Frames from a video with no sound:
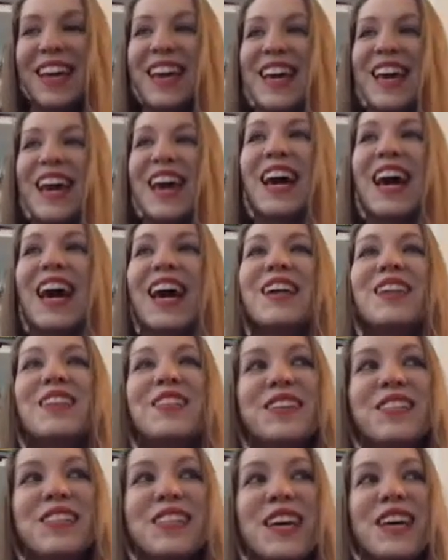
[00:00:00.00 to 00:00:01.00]
It kind of
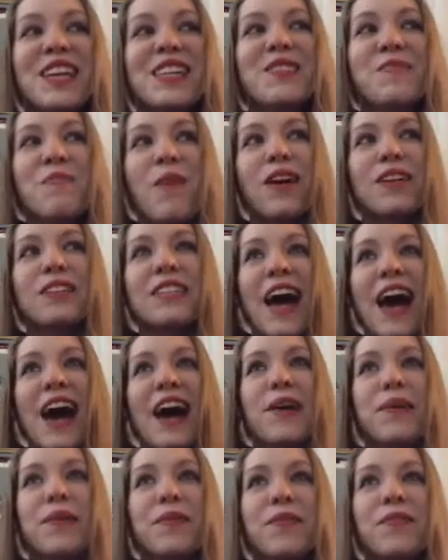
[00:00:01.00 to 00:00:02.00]
looks like a small
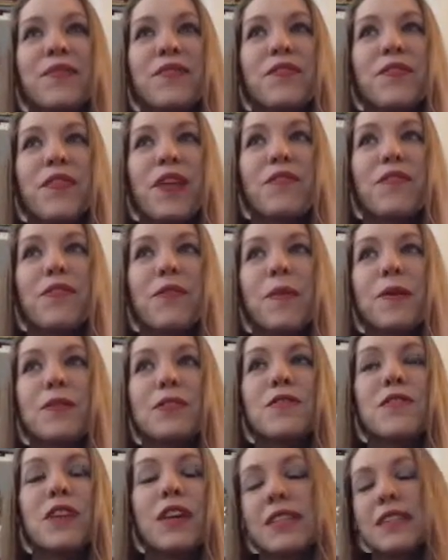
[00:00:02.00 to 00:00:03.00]
town, like for
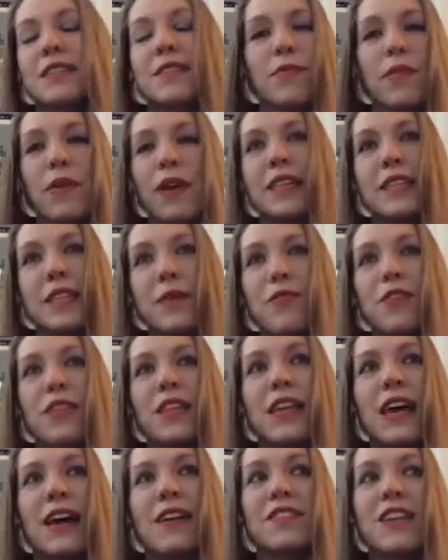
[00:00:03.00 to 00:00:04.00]
most of it, except for the
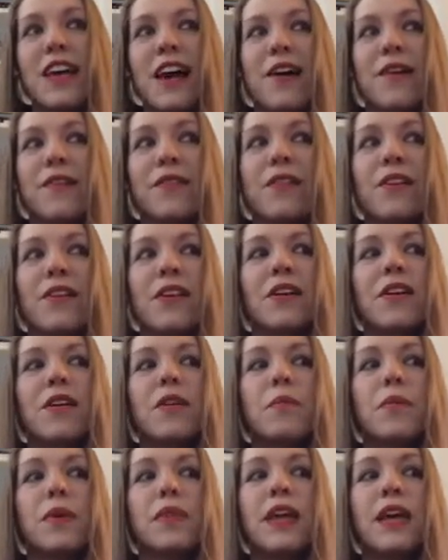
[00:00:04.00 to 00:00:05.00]
downtown.
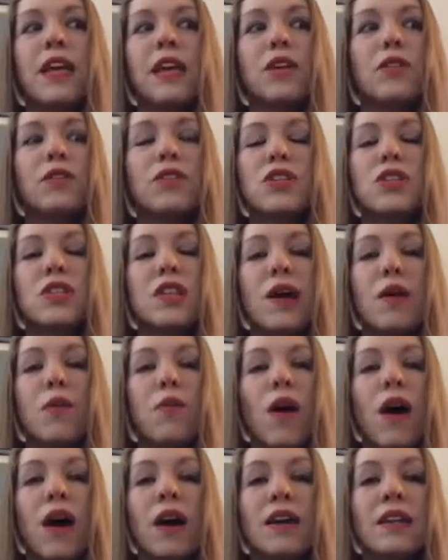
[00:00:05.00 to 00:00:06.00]
But then you just like
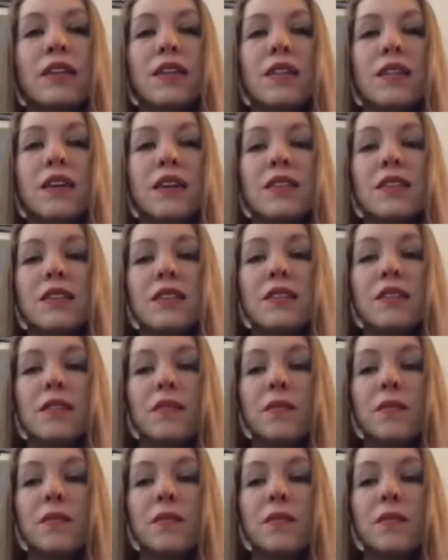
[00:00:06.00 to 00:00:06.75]
walk into this